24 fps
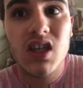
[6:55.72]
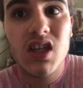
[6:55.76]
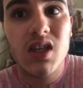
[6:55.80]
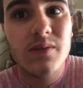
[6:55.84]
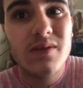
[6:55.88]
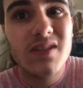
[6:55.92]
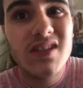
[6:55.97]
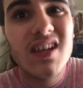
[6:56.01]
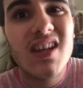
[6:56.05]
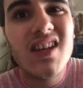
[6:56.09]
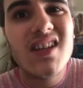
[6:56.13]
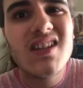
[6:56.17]

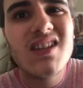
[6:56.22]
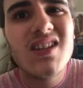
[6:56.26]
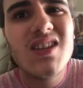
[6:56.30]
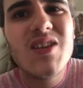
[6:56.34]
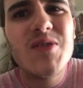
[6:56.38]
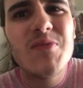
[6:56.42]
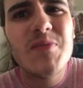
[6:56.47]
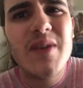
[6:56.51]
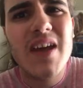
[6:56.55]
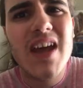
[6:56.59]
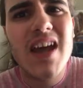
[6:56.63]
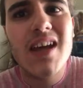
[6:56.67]
It was not
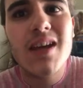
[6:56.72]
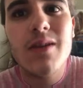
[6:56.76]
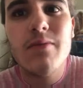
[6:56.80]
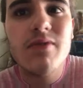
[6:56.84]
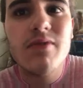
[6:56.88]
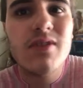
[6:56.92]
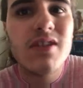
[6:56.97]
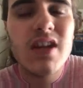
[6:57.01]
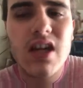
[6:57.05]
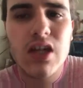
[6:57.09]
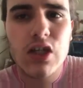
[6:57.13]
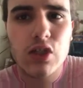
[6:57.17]
too bad. It
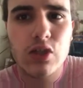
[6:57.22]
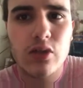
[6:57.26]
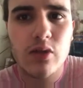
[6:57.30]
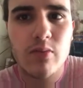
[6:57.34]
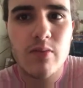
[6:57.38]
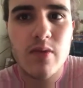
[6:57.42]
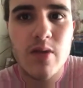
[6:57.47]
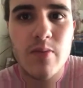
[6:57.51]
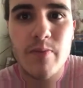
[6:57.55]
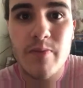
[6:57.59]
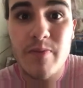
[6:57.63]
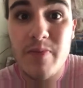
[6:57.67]
was not
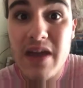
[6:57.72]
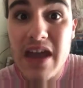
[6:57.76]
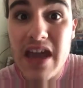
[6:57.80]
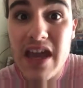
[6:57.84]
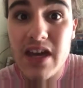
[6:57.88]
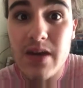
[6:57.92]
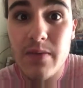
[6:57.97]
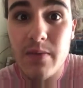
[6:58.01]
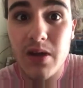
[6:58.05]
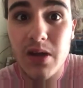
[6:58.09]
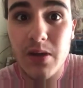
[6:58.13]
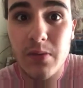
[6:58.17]
extremely
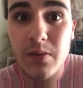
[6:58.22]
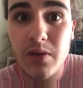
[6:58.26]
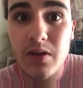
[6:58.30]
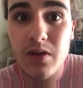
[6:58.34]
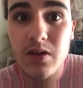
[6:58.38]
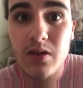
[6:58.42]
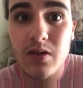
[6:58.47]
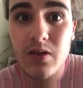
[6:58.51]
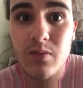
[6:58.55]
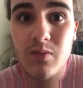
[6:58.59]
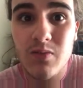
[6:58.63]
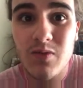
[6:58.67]
bad in my
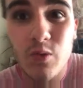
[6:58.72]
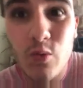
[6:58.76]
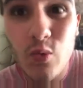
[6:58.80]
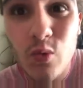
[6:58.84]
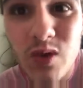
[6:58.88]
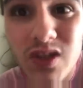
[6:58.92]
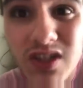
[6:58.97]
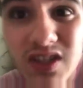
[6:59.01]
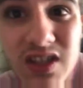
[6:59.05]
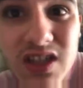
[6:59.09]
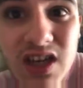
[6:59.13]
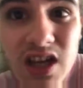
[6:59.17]
opinion, but
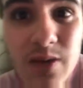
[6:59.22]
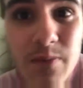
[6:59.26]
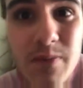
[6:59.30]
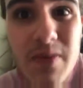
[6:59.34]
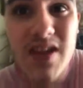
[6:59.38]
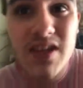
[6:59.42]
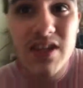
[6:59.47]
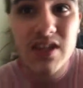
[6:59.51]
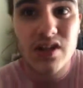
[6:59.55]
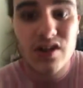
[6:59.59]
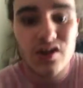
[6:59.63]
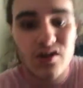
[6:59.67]
was not a
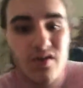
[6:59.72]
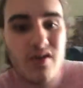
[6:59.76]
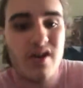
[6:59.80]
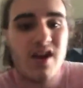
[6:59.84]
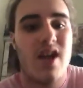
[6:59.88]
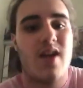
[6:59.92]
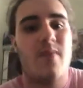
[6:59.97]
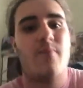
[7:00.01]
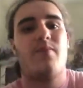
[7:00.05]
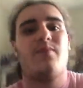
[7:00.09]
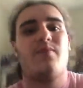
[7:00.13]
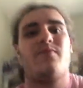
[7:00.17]
piece of
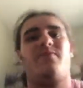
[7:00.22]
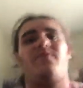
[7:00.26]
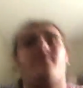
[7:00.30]
crap.